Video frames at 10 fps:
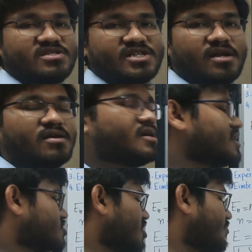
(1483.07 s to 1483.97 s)
So if
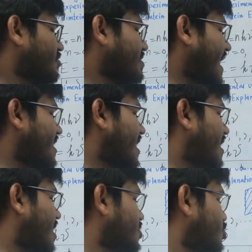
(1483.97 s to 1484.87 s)
you can
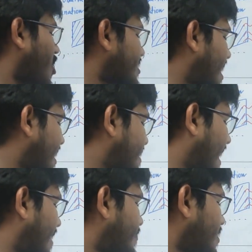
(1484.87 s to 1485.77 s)
draw the curve,
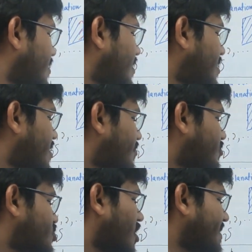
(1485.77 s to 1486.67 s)
stopping
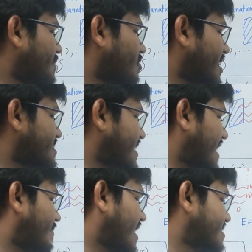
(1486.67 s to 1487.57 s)
potential
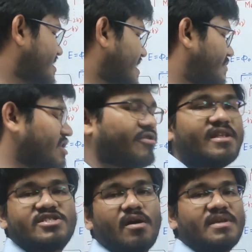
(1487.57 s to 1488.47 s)
versus the frequency of
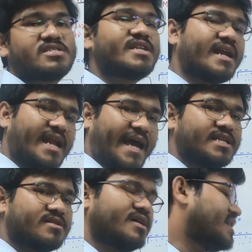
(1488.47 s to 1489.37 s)
incident light,
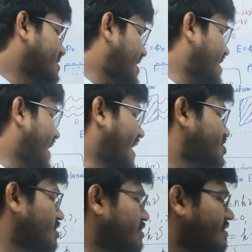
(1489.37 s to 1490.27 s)
then actually you will
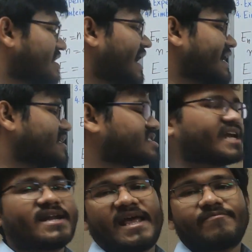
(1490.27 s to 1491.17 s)
get a straight line
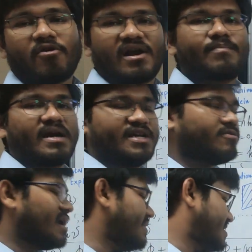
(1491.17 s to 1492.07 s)
for a particular
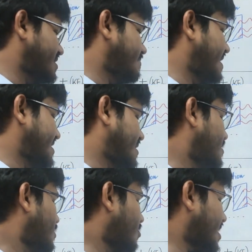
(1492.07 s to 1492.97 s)
metal. Okay.
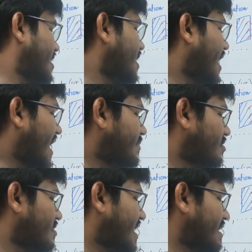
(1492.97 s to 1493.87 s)
And if you really
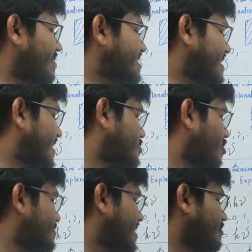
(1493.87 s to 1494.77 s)
measure the slope, then you
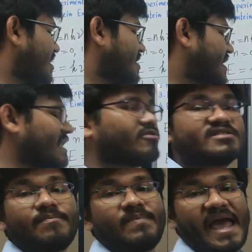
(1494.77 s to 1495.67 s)
can calculate the
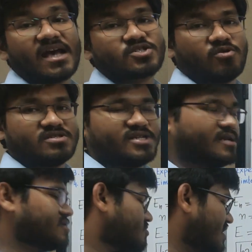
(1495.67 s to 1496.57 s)
Planck's constant. So
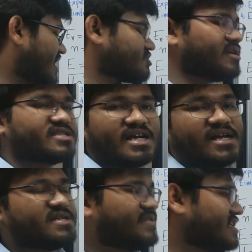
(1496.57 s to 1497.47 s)
electronic charge, if it is
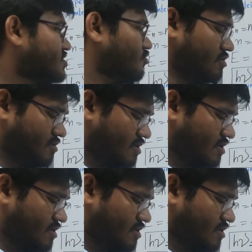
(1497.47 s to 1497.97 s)
known. Okay.